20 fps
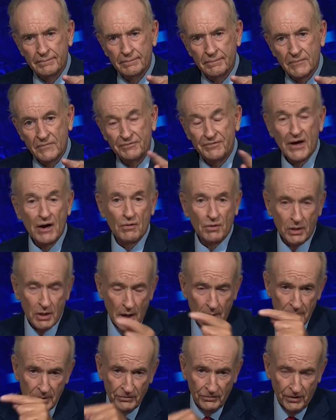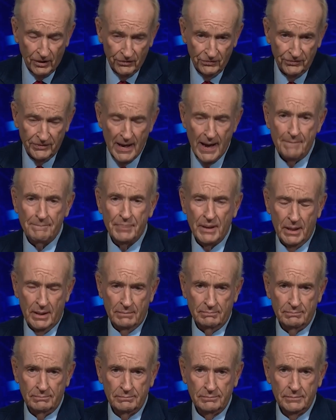The federal government's going to step in
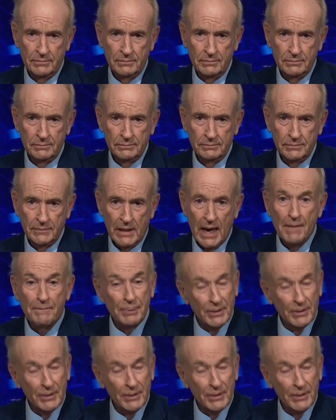and